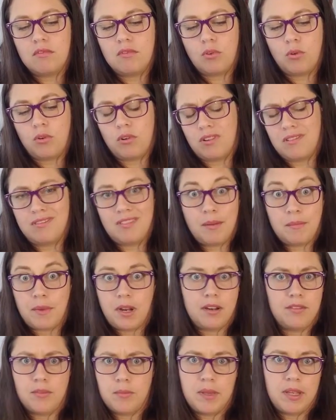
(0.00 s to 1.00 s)
or I'm not
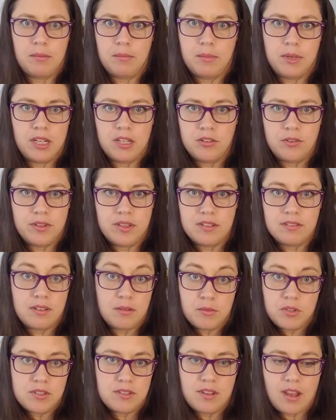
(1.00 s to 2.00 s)
even making money doing this. I'm
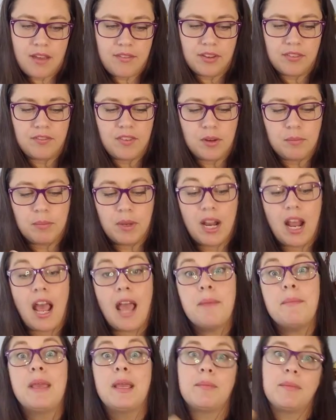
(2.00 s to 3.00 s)
just having fun, but I
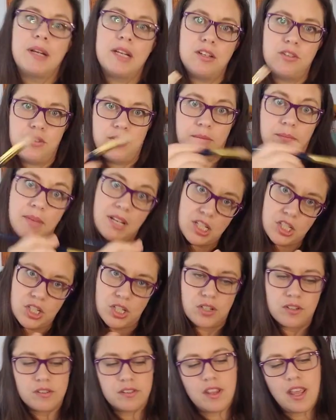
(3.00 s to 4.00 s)
make money doing
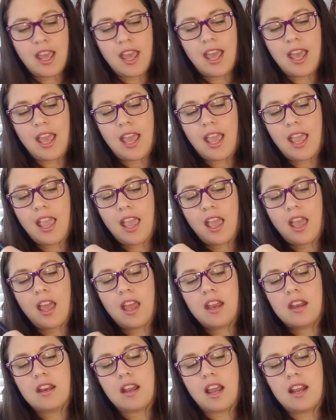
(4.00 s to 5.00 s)
miniatures
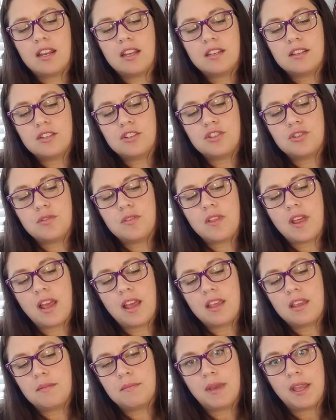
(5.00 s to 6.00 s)
and I need to do that
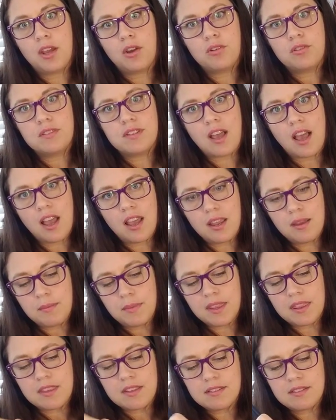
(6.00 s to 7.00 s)
in my own time.
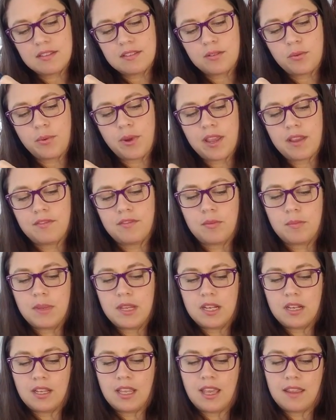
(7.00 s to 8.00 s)
And this is a way for me
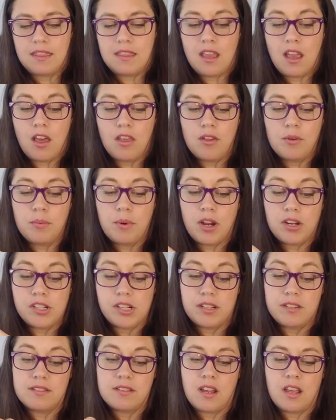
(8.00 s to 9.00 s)
to get the other
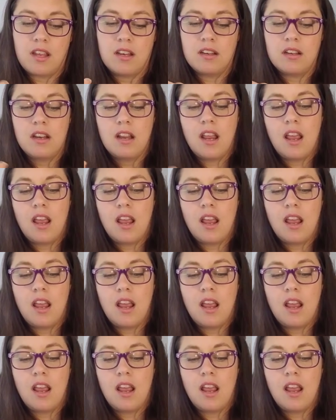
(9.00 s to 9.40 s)
projects done